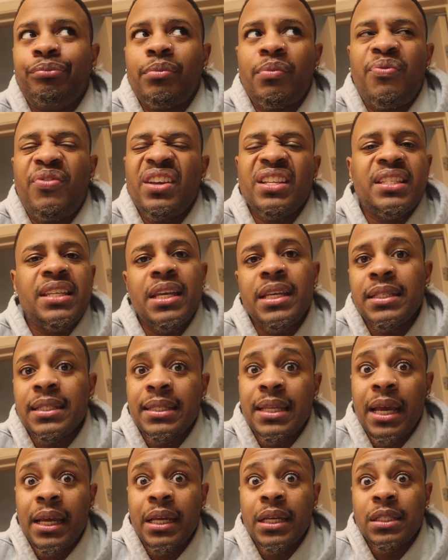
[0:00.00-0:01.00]
15
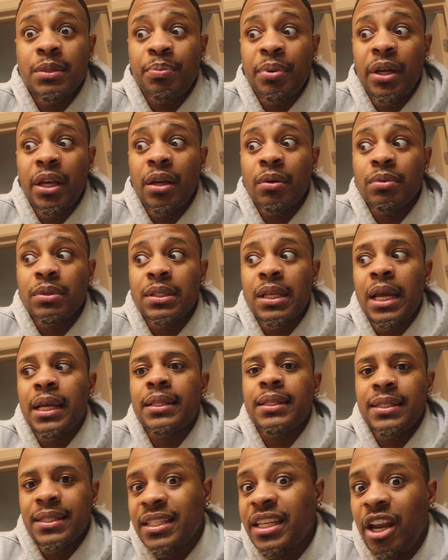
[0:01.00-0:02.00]
seconds, but it was
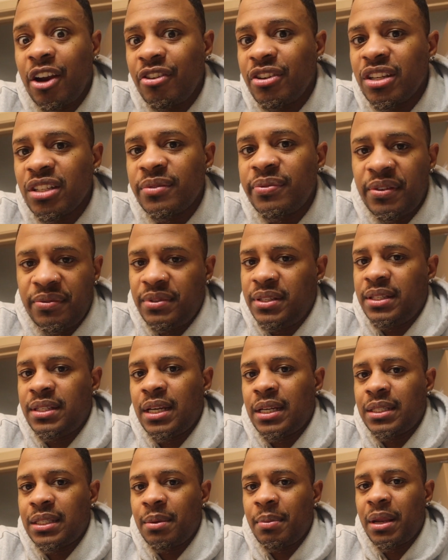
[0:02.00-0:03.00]
like the scariest 15
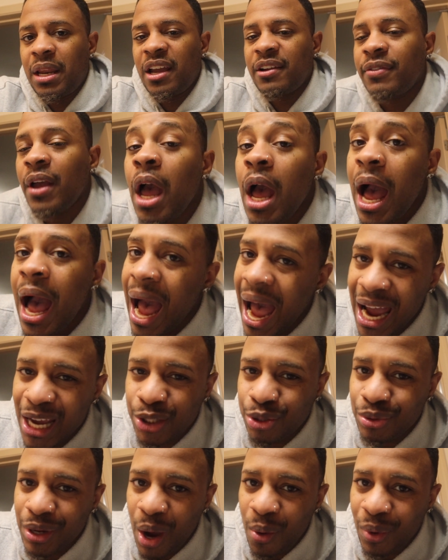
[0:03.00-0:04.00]
seconds of my life. I
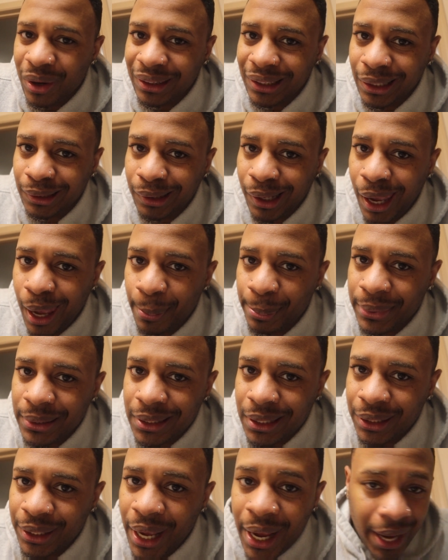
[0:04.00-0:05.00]
do not want that to happen
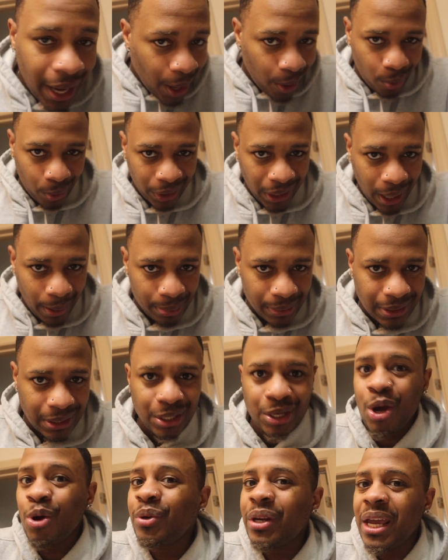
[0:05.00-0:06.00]
today. I don't want it to happen to
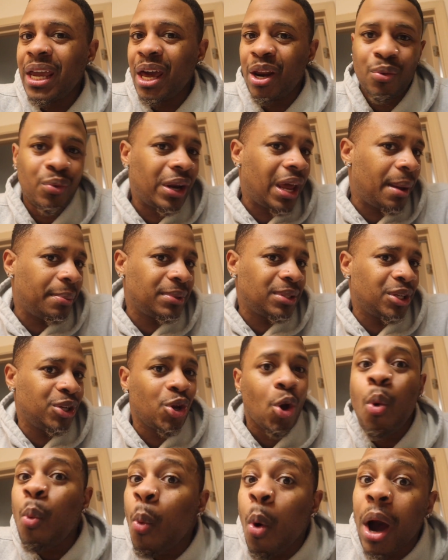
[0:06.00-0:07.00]
no day. I don't want it to happen to
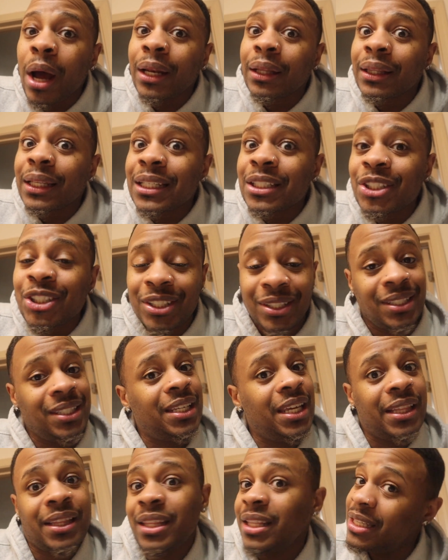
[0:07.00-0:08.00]
no one. Let's just
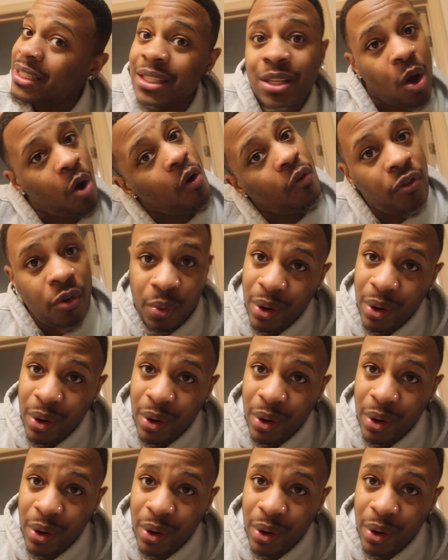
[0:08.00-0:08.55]
get this over